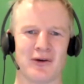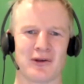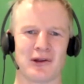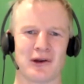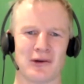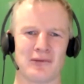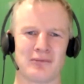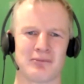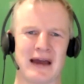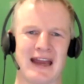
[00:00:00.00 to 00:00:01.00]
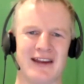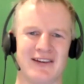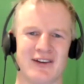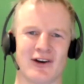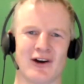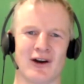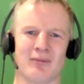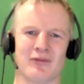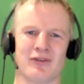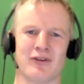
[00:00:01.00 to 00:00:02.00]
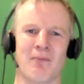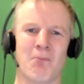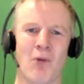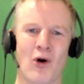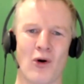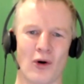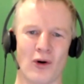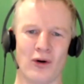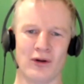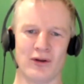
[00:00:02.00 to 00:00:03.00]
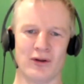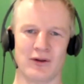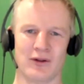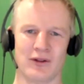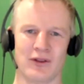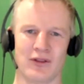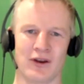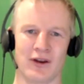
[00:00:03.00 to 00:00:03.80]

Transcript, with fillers: you know, 80 times more than